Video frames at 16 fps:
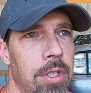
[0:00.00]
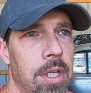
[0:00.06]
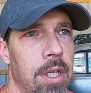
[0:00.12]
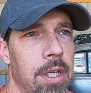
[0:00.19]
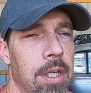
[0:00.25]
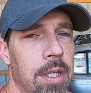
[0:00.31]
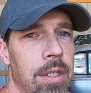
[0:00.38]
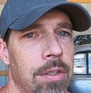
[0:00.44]

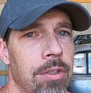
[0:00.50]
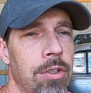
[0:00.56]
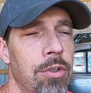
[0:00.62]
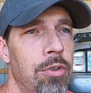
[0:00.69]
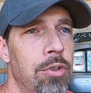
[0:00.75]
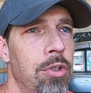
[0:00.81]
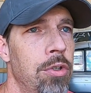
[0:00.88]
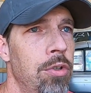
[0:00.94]
the
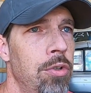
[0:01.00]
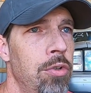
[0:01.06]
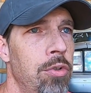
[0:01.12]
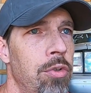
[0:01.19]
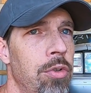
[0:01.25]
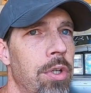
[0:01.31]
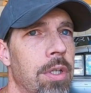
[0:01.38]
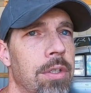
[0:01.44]
new
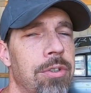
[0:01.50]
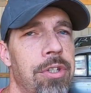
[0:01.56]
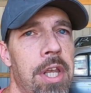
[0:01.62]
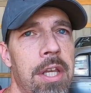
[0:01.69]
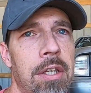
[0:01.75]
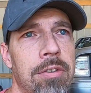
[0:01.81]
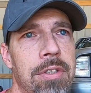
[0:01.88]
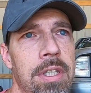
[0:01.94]
tune,
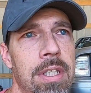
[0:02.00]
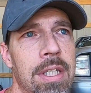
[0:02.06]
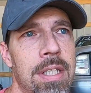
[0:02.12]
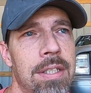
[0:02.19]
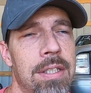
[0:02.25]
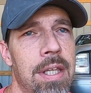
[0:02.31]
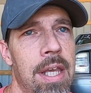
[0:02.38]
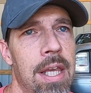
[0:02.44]
JLT
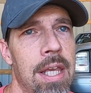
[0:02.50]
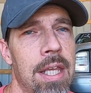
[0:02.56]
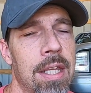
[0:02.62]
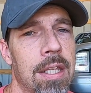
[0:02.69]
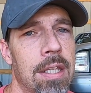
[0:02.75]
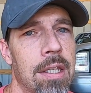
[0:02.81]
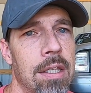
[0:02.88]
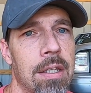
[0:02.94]

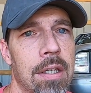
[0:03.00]
intake,